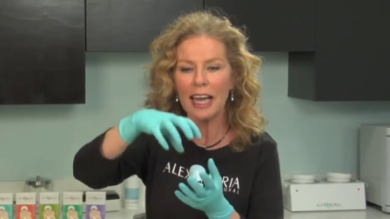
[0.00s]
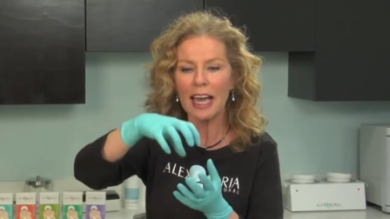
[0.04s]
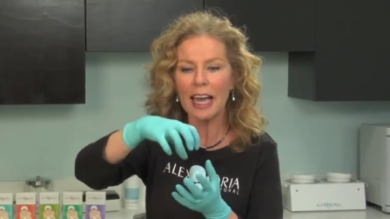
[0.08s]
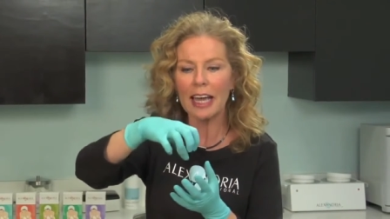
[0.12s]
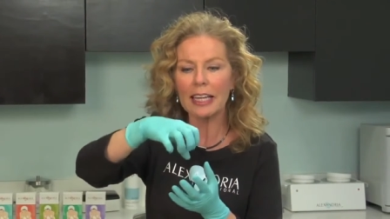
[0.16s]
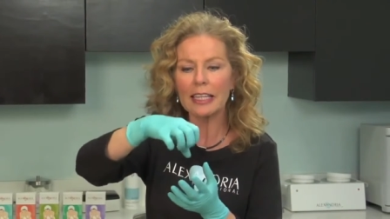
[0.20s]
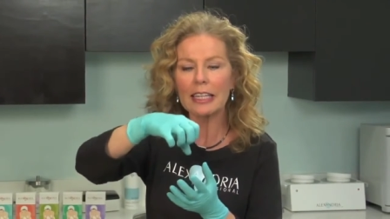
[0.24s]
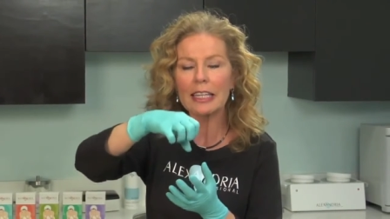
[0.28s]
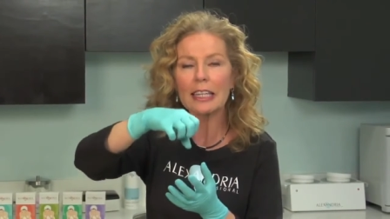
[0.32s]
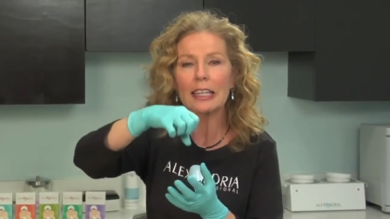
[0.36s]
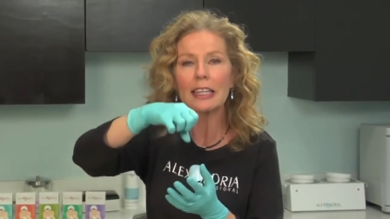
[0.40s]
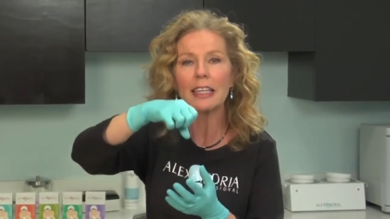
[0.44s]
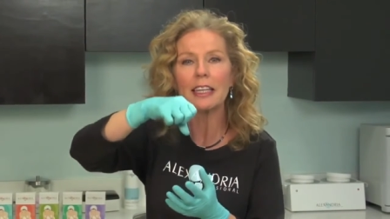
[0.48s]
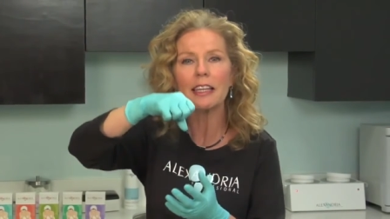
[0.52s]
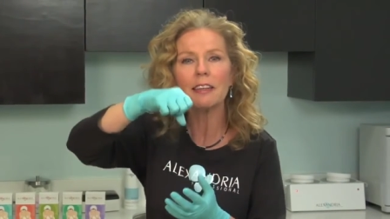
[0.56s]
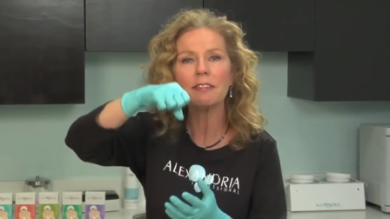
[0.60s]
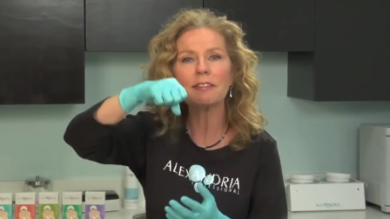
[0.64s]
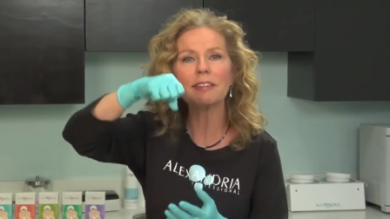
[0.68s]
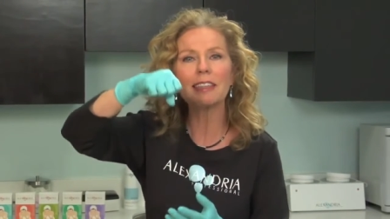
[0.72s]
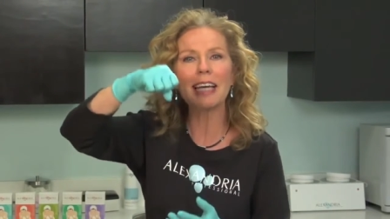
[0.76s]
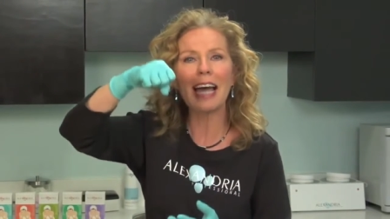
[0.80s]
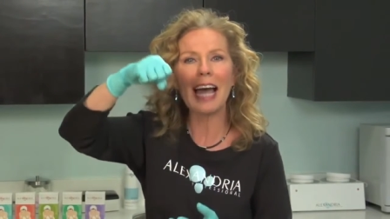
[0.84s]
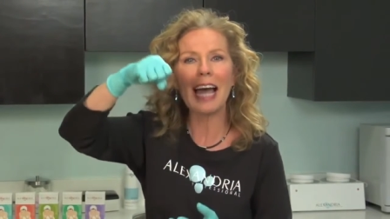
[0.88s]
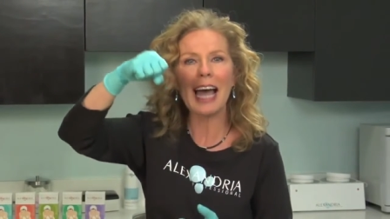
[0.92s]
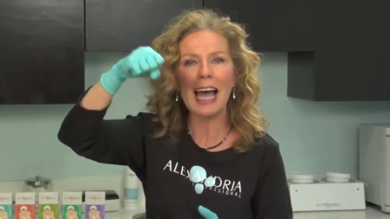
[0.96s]
and
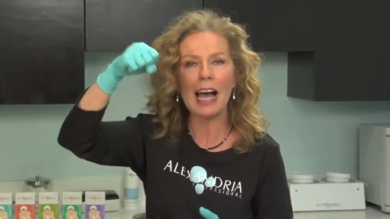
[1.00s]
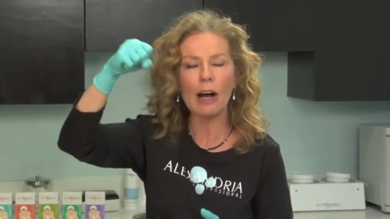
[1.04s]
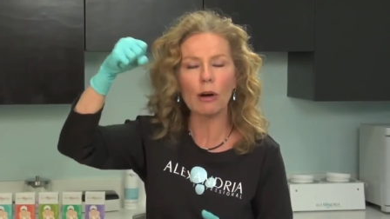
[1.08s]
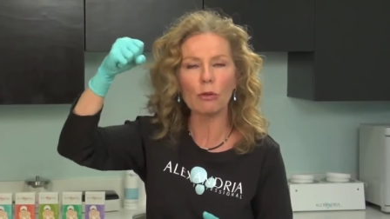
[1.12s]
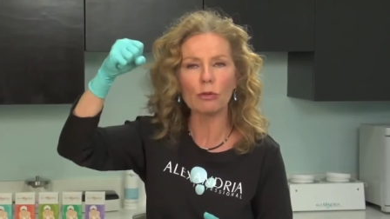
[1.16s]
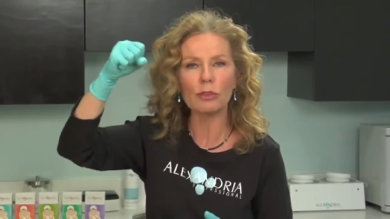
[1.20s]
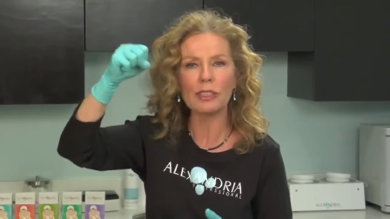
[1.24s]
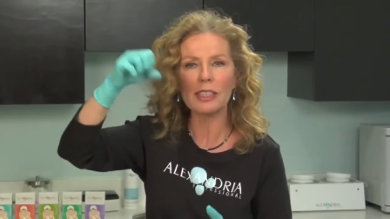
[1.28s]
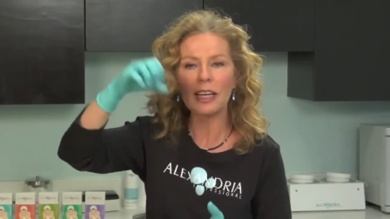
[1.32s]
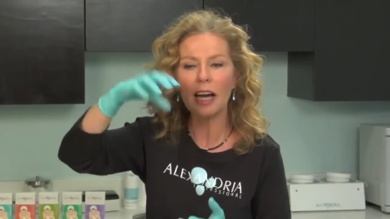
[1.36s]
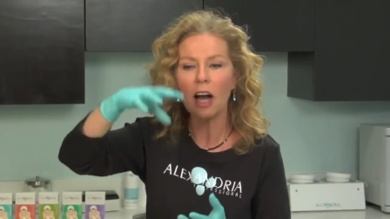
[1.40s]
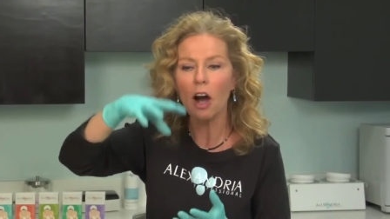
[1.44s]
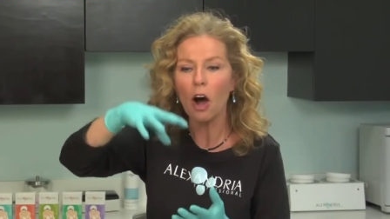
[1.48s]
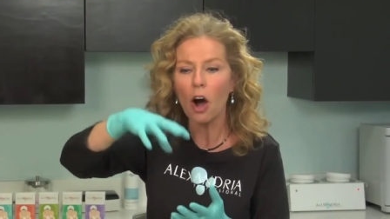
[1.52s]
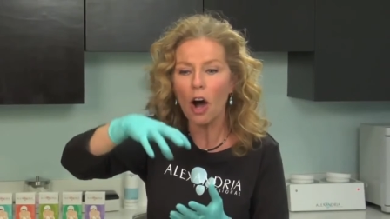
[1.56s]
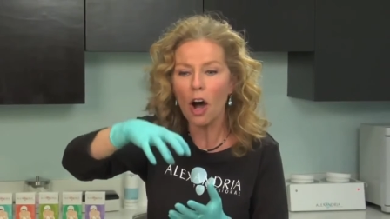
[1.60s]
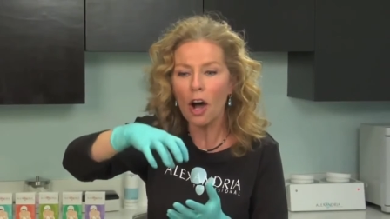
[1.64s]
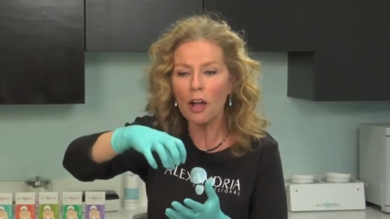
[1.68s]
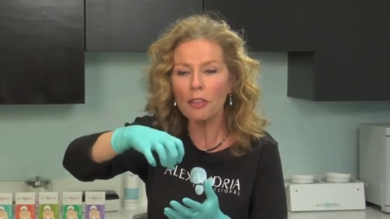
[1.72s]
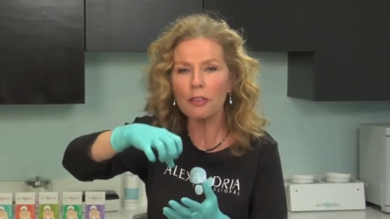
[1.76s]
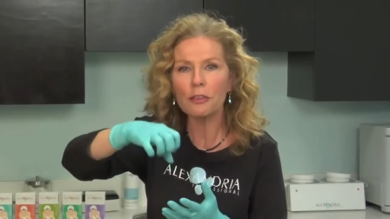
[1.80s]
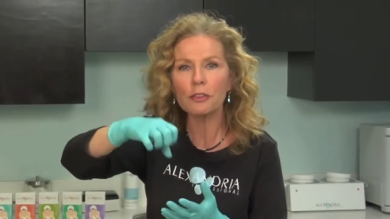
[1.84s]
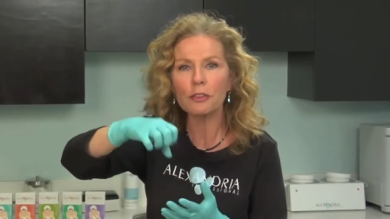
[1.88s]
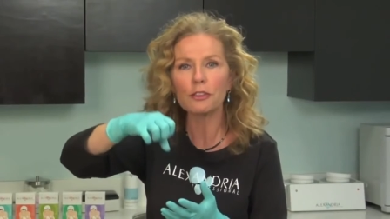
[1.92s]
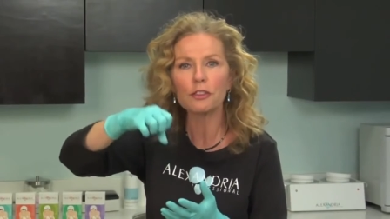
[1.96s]
lift out
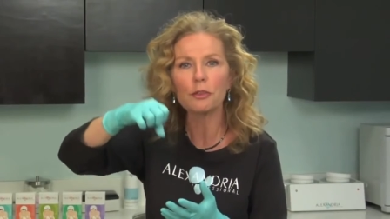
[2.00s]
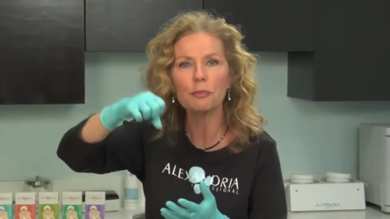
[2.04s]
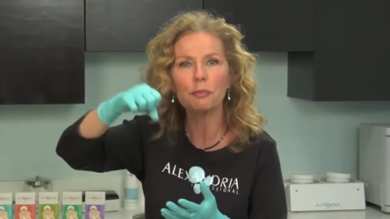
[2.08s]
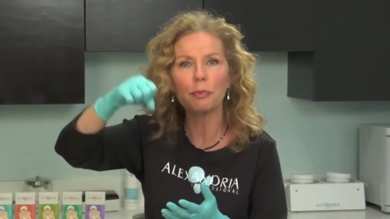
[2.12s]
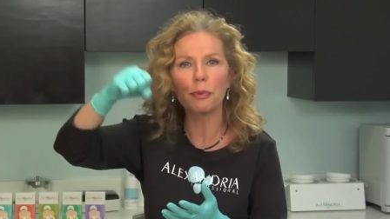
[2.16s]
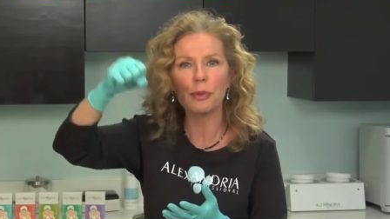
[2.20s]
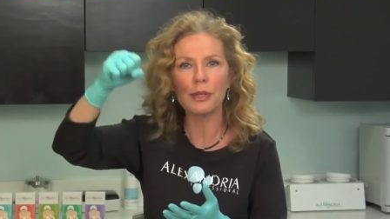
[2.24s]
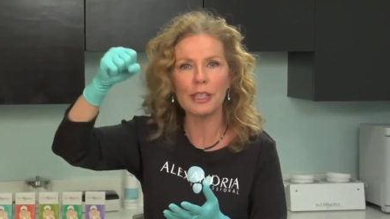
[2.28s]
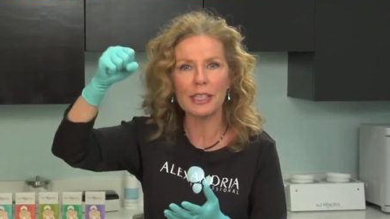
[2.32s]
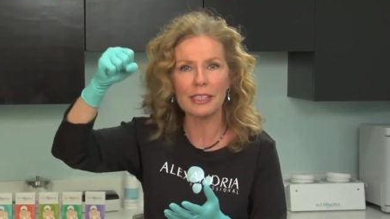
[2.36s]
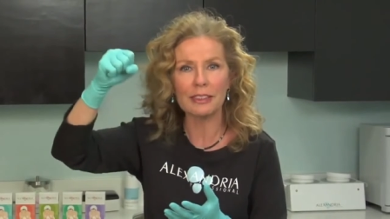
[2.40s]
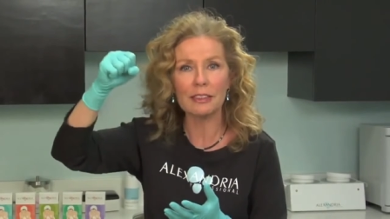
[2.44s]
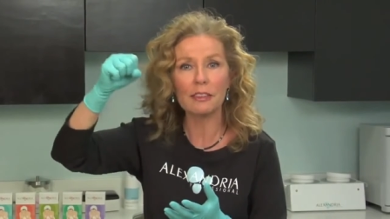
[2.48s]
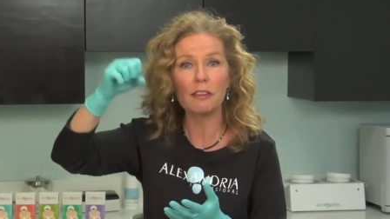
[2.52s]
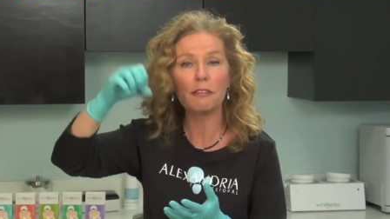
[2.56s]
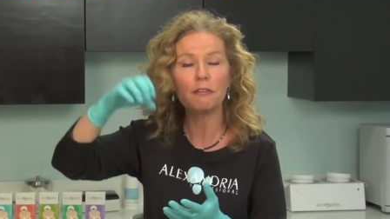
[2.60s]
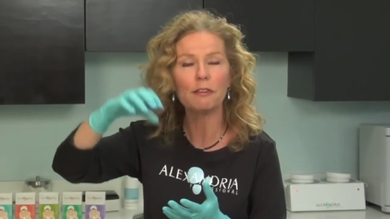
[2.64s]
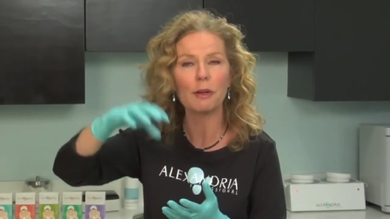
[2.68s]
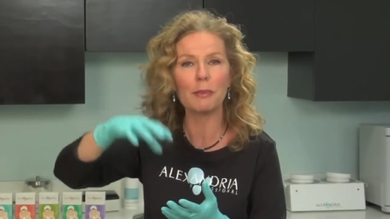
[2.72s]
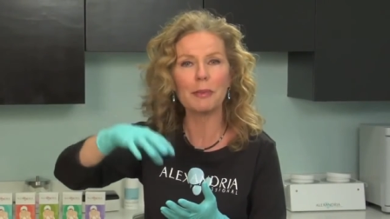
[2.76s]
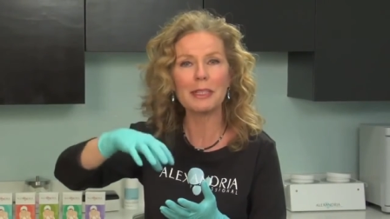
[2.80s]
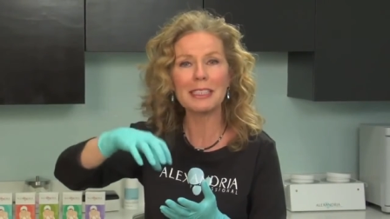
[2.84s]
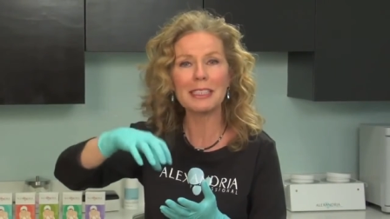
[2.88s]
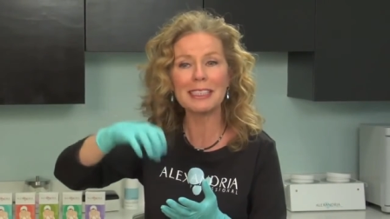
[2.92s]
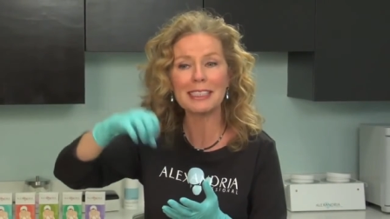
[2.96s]
other debris
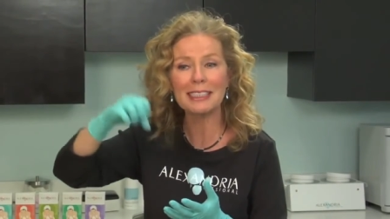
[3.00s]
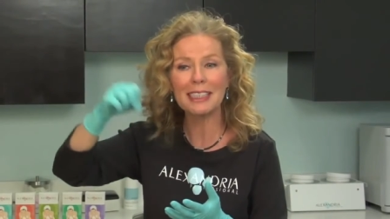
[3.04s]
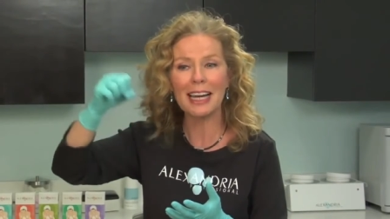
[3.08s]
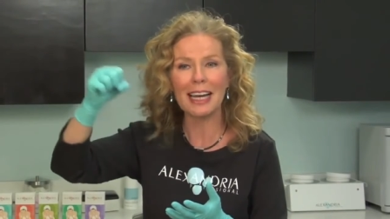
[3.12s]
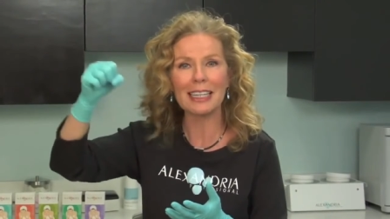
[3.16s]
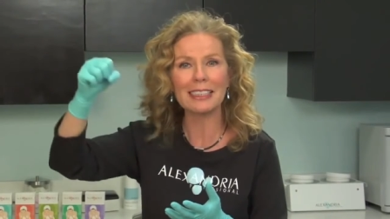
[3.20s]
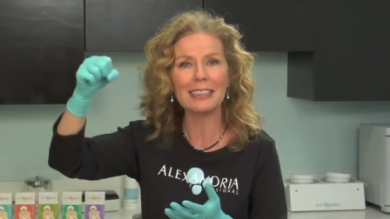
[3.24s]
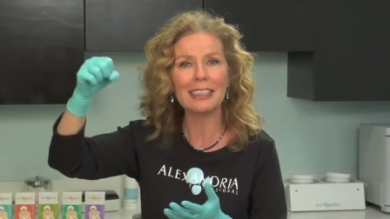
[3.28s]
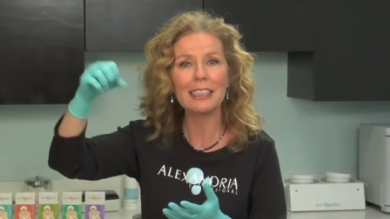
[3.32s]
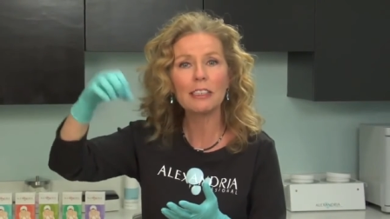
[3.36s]
from inside,